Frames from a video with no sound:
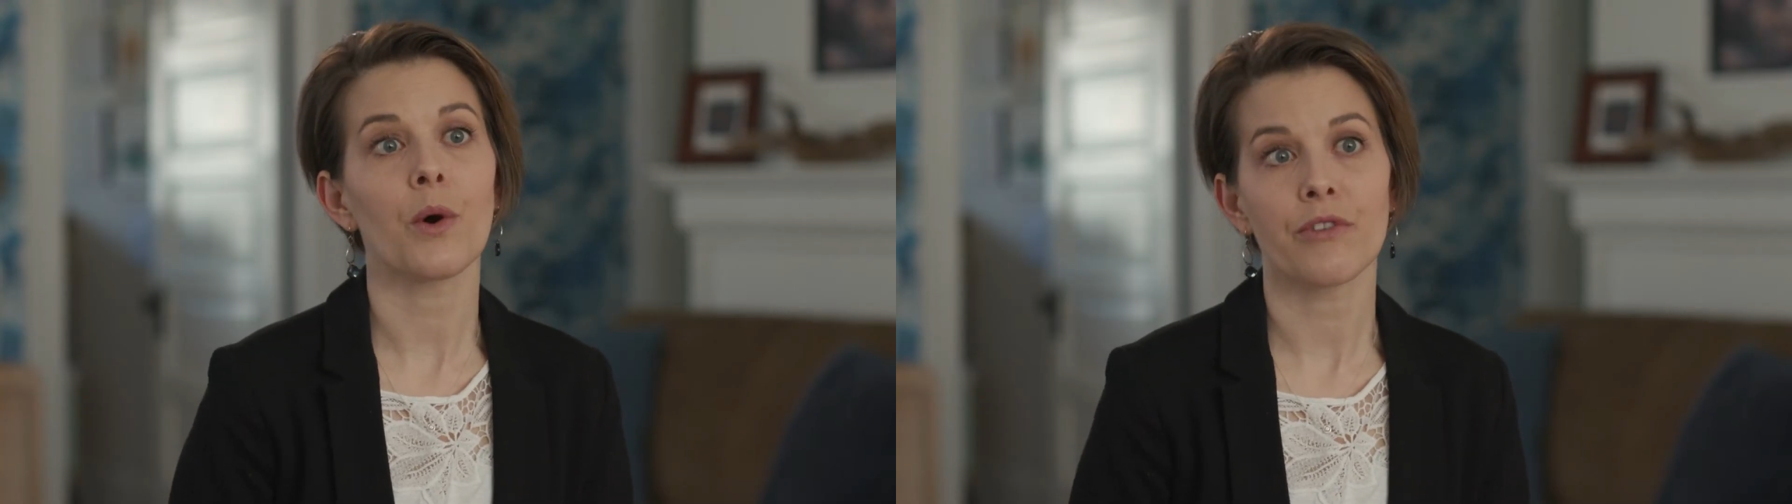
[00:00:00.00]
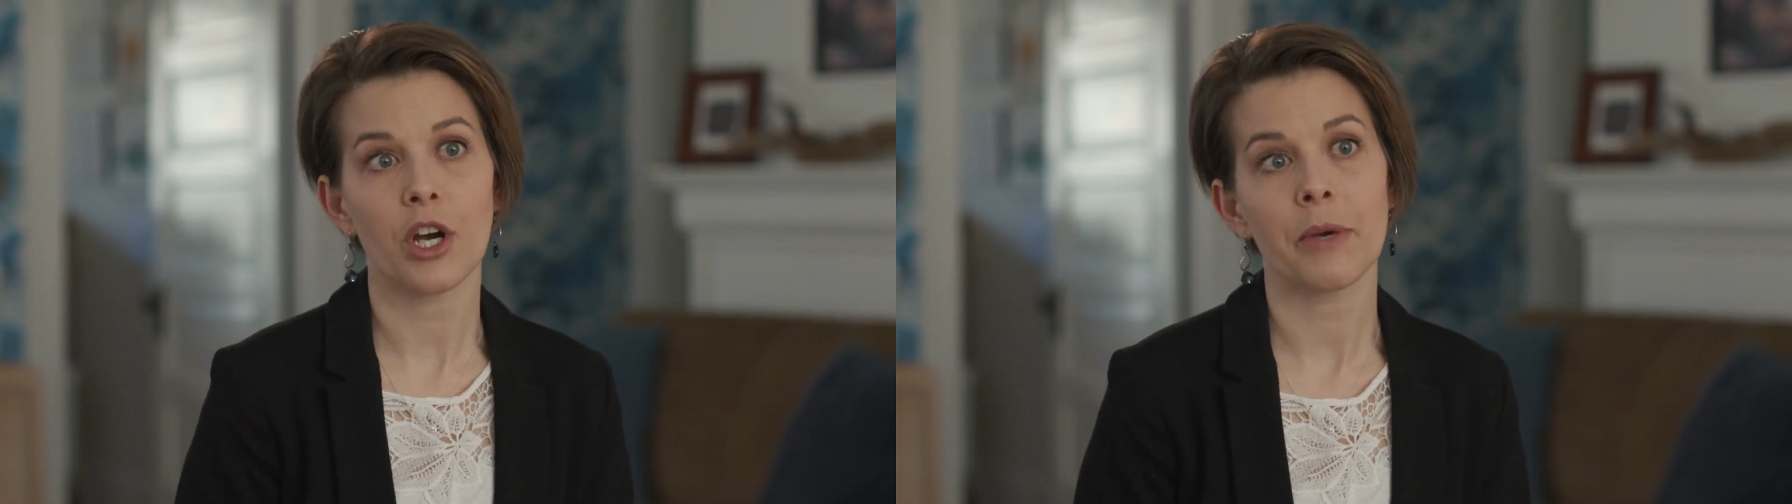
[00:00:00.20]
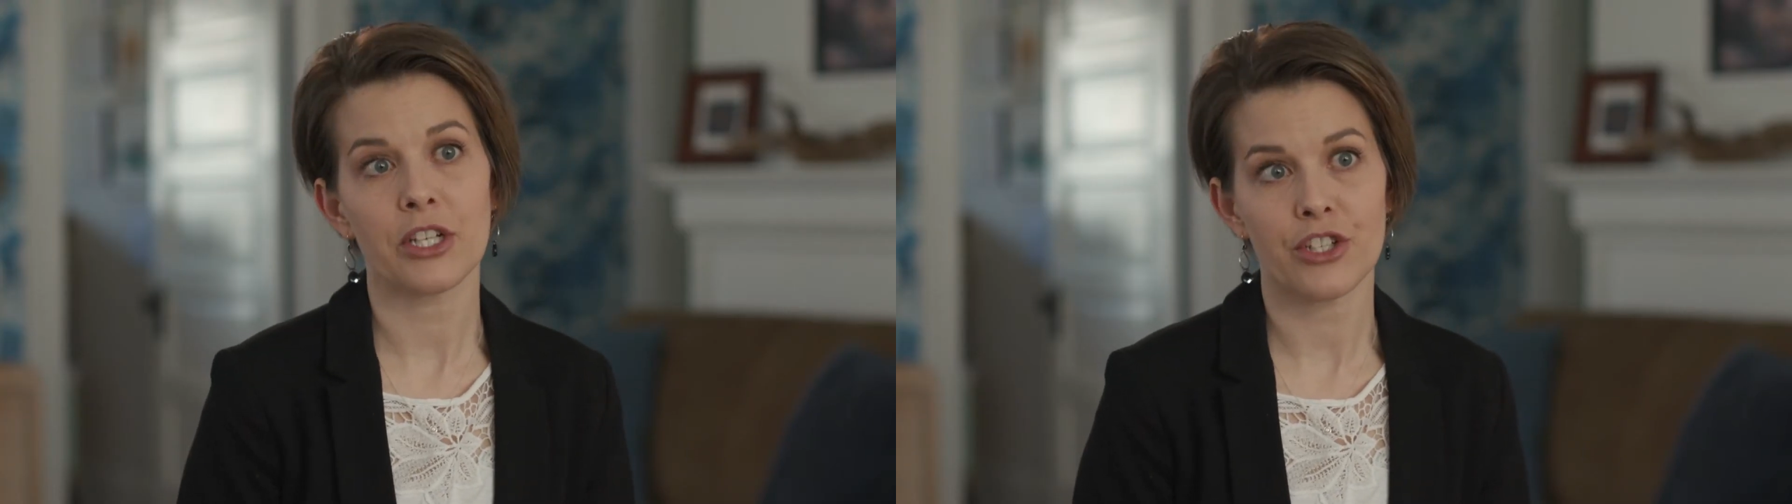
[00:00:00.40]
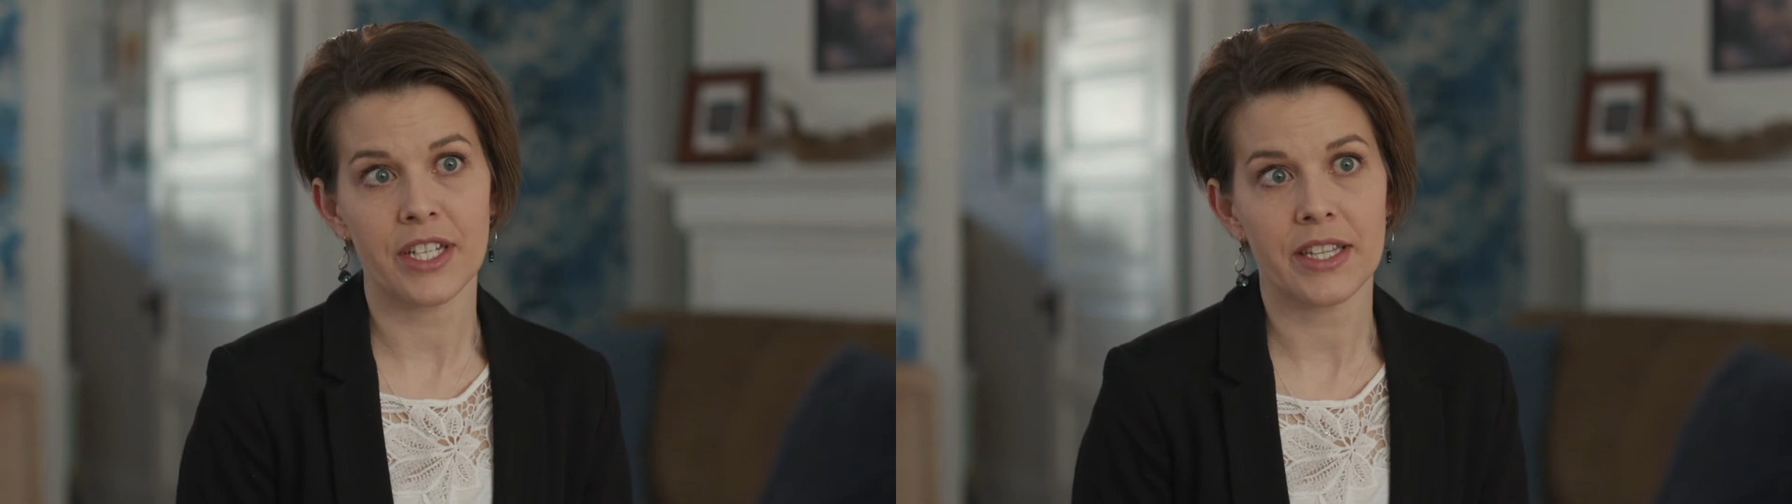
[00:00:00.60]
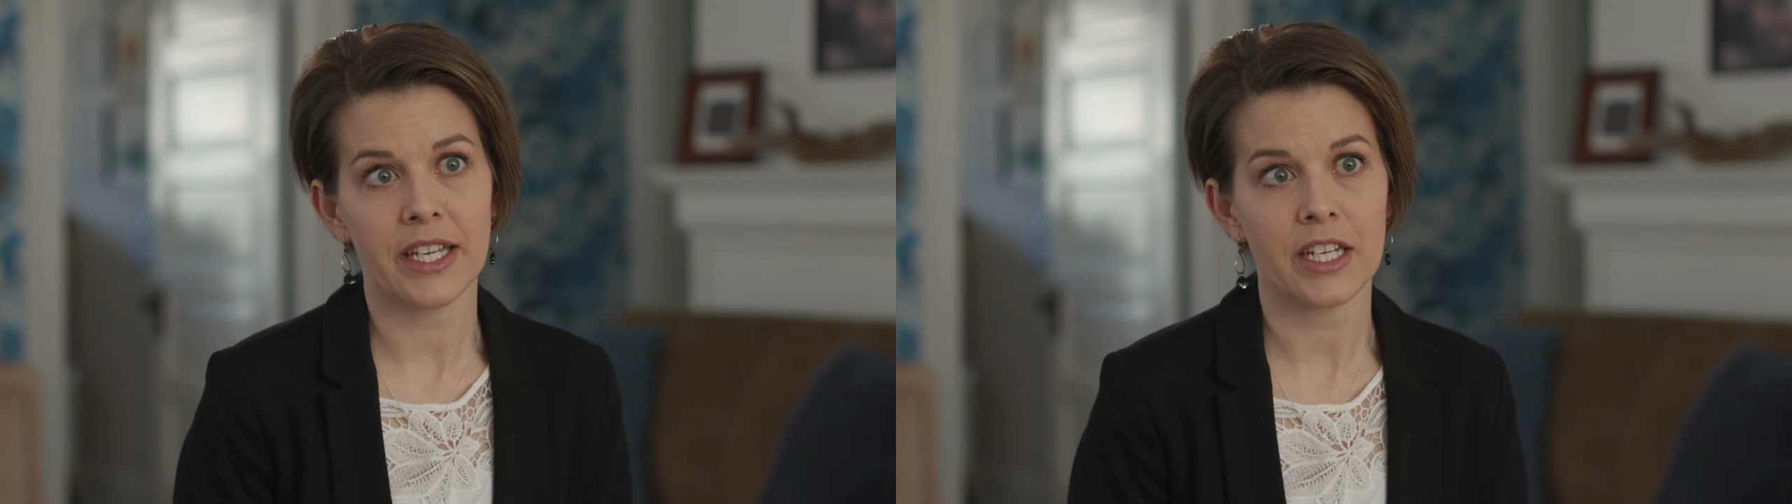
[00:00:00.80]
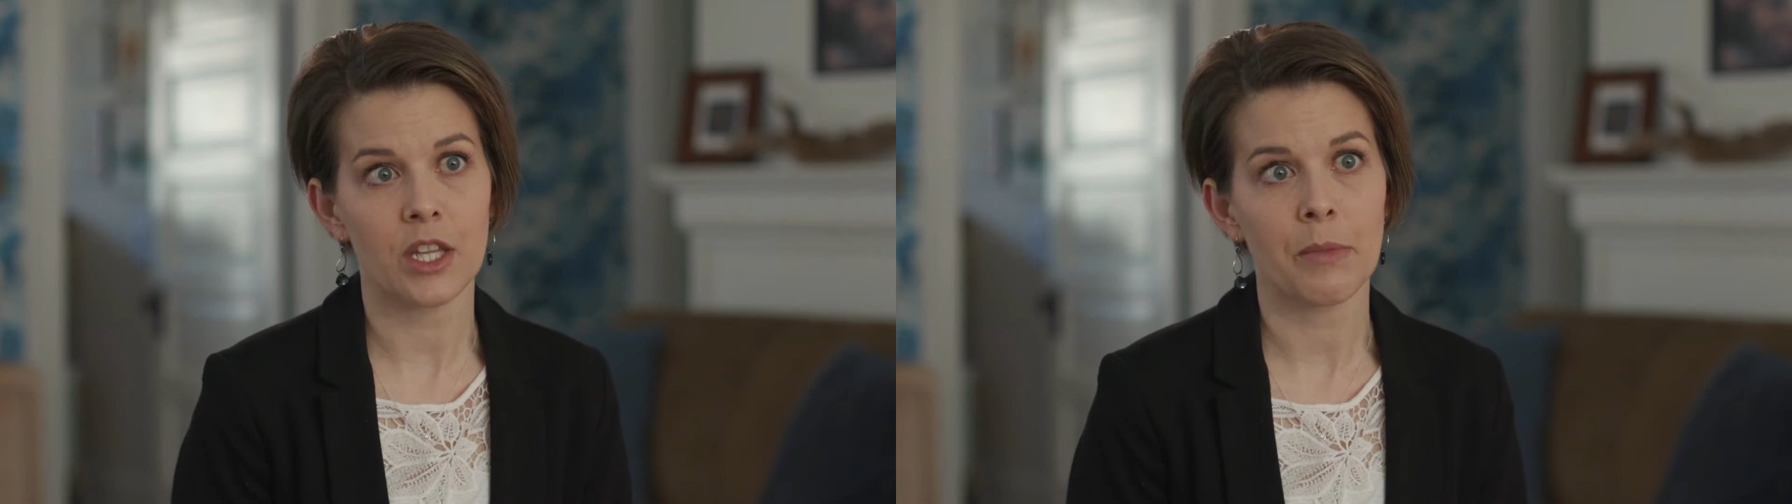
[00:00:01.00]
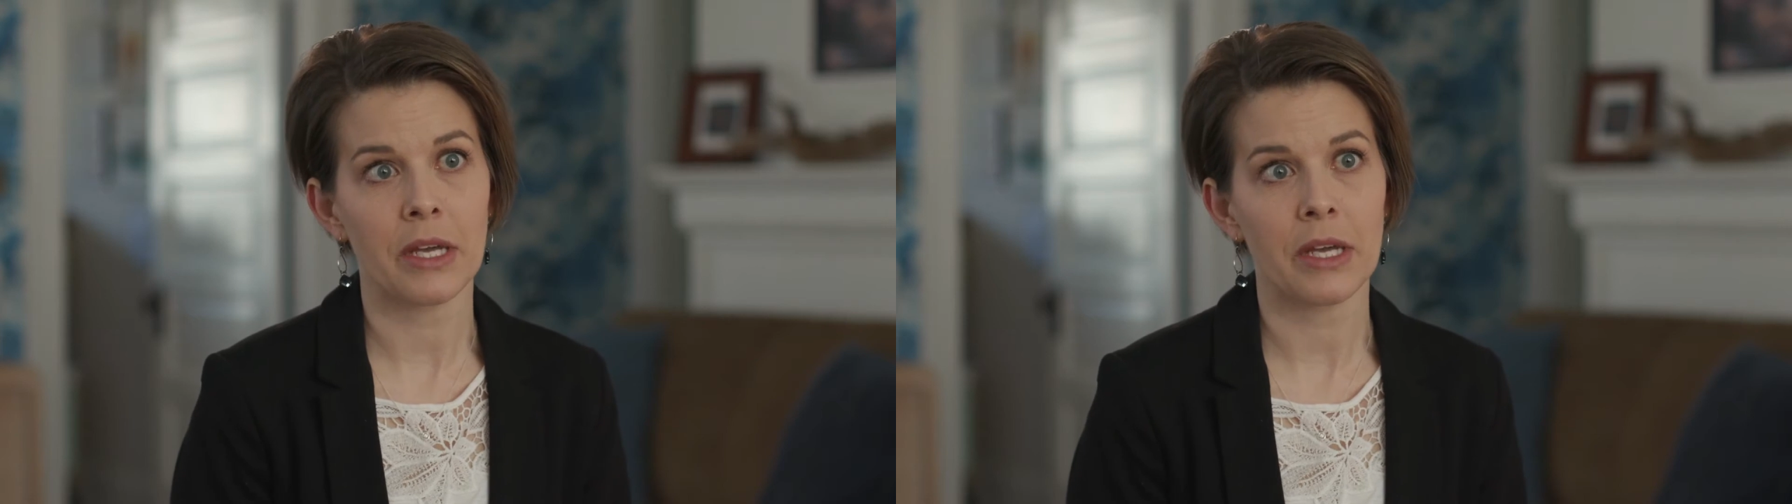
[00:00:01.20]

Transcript: over a budget at the end of the